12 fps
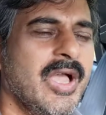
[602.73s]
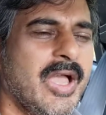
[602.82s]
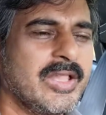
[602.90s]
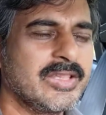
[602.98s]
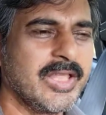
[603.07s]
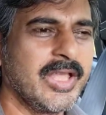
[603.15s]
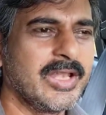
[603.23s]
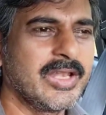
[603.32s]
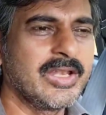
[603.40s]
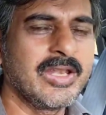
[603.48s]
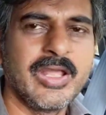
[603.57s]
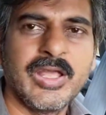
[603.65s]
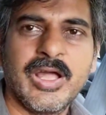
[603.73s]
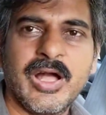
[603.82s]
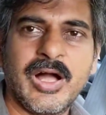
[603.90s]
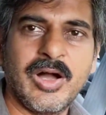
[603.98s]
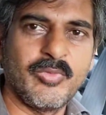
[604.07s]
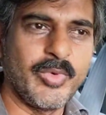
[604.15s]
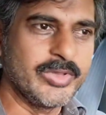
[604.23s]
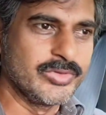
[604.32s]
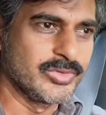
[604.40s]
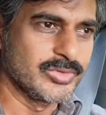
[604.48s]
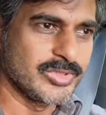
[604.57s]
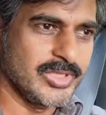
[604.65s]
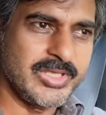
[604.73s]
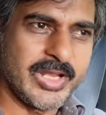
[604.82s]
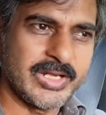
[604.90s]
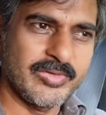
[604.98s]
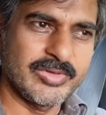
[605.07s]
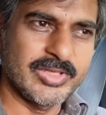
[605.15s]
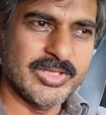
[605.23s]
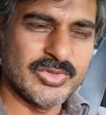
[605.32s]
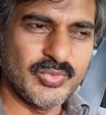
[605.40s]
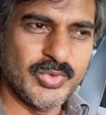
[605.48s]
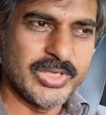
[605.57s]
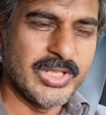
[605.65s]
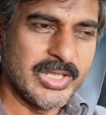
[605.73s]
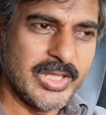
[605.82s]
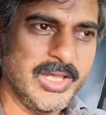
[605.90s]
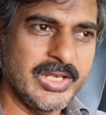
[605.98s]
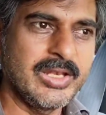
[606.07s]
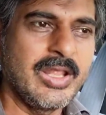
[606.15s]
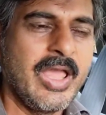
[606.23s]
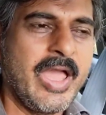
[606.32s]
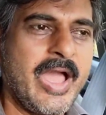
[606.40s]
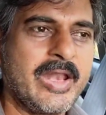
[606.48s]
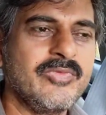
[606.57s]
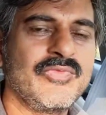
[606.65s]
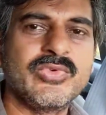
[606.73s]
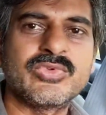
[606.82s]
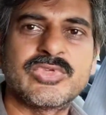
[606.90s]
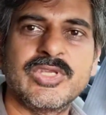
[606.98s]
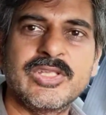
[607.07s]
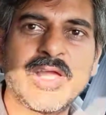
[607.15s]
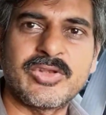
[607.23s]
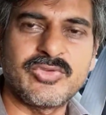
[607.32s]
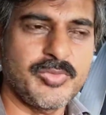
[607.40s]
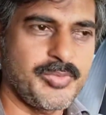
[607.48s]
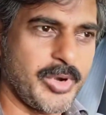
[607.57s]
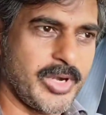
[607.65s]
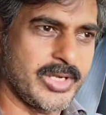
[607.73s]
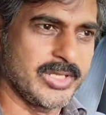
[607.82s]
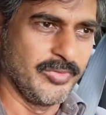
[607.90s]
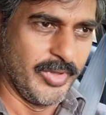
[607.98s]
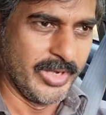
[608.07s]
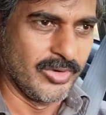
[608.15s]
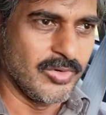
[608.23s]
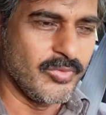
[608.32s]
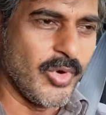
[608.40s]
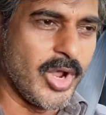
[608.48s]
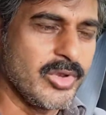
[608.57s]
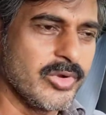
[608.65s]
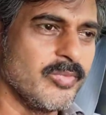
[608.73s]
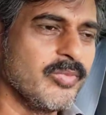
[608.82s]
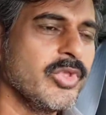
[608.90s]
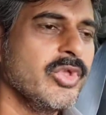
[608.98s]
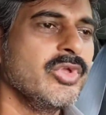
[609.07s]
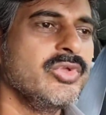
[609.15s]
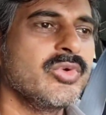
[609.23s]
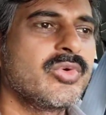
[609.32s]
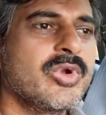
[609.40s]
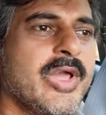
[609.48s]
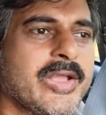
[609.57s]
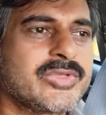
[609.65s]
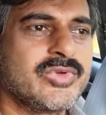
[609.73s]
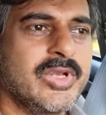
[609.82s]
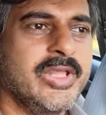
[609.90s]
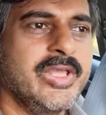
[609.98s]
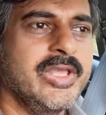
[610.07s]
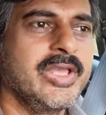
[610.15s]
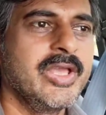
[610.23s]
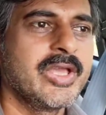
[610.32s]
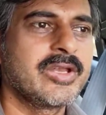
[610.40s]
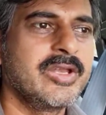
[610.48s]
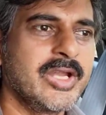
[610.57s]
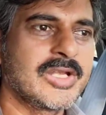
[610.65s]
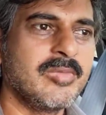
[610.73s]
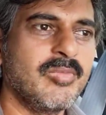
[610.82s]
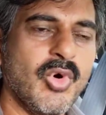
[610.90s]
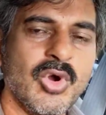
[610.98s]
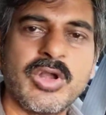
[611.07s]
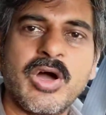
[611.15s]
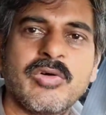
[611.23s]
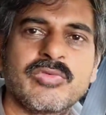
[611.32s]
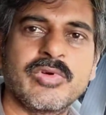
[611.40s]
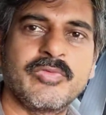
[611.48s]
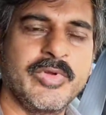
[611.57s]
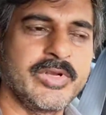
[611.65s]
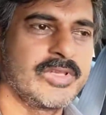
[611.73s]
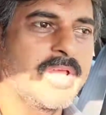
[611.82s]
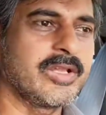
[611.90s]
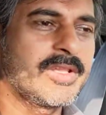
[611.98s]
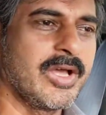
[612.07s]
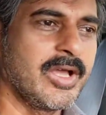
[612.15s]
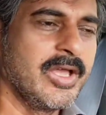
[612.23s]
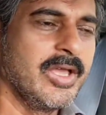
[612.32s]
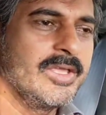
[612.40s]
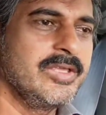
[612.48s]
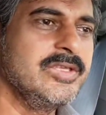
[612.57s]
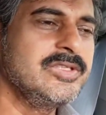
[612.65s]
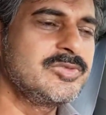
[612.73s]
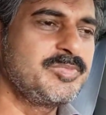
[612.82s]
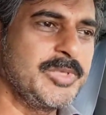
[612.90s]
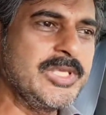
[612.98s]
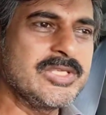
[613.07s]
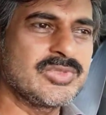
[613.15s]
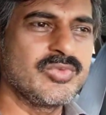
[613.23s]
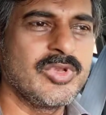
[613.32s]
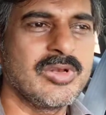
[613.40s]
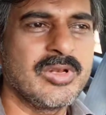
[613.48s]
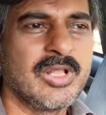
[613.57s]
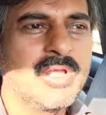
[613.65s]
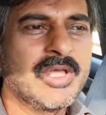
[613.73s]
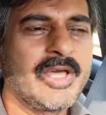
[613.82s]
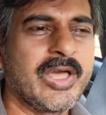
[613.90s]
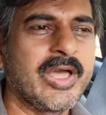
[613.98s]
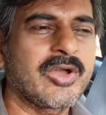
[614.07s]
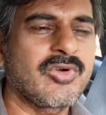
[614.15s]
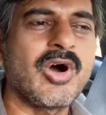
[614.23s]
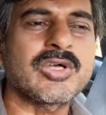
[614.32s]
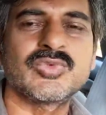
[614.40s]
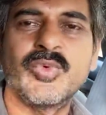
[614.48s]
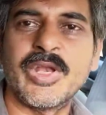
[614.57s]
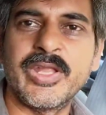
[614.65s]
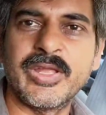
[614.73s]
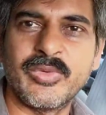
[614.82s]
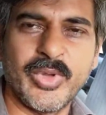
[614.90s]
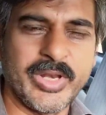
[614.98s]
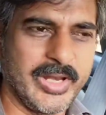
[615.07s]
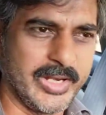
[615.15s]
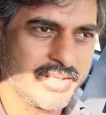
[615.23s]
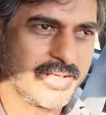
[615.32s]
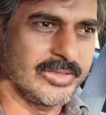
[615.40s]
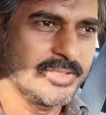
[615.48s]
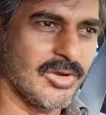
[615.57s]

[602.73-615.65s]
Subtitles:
and then once you see that everything is fitting in, and if you see that your product has a very good volume, you could actually create a mold out of it. Then each piece will cost very little in